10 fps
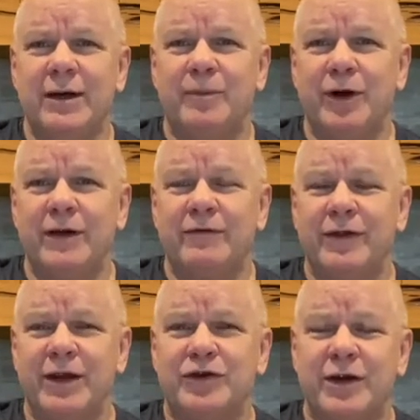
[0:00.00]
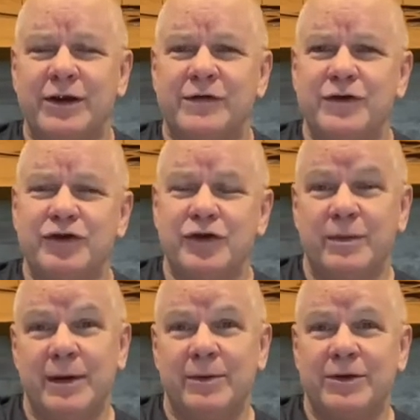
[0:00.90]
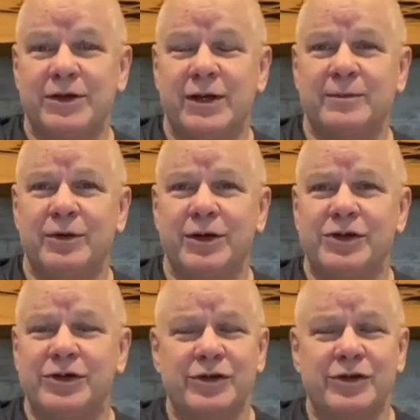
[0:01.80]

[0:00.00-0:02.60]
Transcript: praying for that transfusion to be able to take place.